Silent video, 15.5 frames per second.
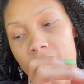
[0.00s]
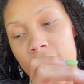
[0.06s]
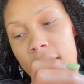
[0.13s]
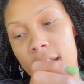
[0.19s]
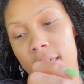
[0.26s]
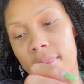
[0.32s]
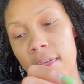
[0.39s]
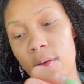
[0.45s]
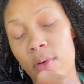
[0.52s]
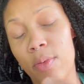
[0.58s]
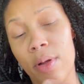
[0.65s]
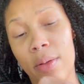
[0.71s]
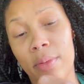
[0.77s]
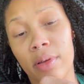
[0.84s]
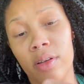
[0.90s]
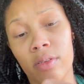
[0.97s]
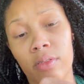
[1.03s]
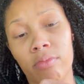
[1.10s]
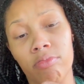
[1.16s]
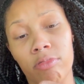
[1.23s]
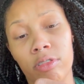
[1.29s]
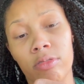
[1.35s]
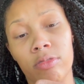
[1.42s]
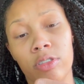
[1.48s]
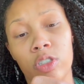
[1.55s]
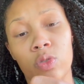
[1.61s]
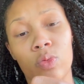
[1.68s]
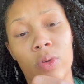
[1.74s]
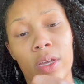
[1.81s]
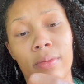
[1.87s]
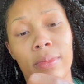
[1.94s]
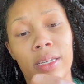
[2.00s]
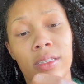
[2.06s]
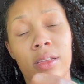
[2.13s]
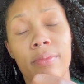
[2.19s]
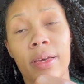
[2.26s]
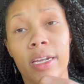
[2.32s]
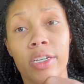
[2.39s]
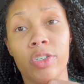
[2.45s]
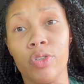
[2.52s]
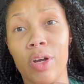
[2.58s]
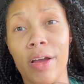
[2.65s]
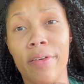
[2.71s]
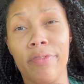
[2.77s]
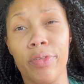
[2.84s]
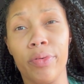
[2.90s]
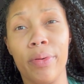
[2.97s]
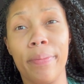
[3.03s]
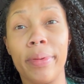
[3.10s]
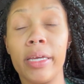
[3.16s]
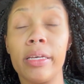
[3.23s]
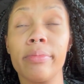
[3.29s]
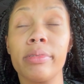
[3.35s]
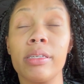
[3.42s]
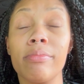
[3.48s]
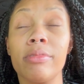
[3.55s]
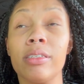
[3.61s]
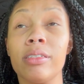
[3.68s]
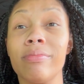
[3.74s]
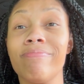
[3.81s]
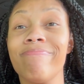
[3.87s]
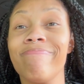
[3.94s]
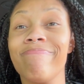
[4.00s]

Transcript: And I think we're probably going to swing by somebody's drive through and pick up something.